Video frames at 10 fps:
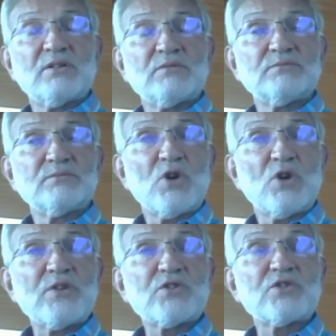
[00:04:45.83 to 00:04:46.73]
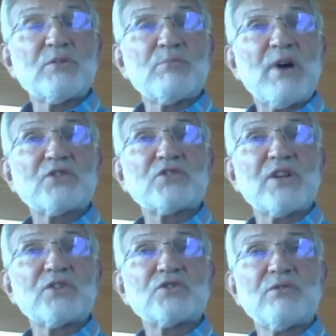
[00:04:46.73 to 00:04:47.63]
So this is a
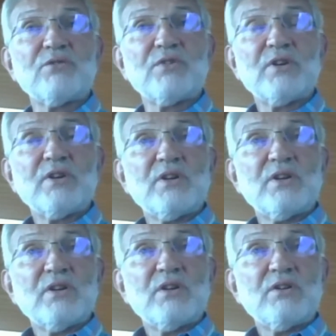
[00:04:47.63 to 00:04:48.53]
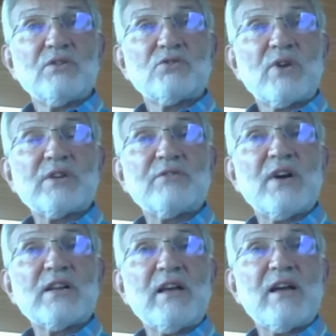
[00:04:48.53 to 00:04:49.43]
process of trying to
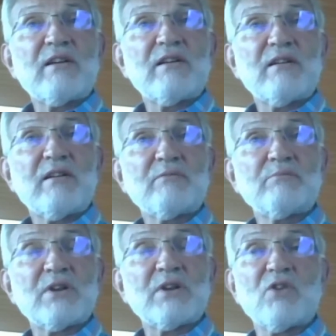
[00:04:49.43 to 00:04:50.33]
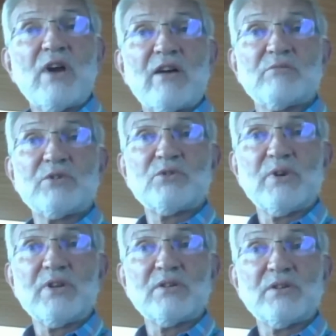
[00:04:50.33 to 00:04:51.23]
find a middle ground
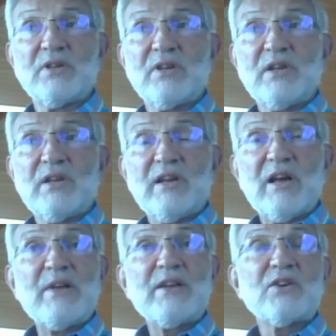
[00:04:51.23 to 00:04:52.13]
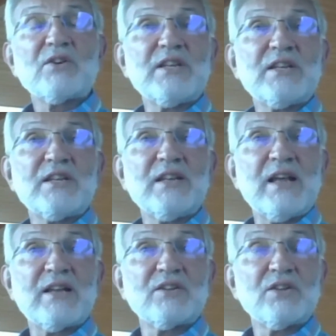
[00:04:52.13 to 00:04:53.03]
between how many are needed
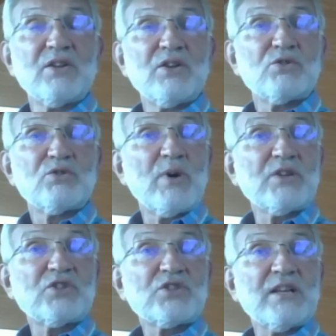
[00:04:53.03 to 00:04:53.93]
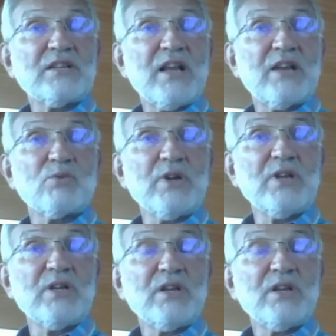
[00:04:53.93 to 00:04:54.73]
and to what extent can we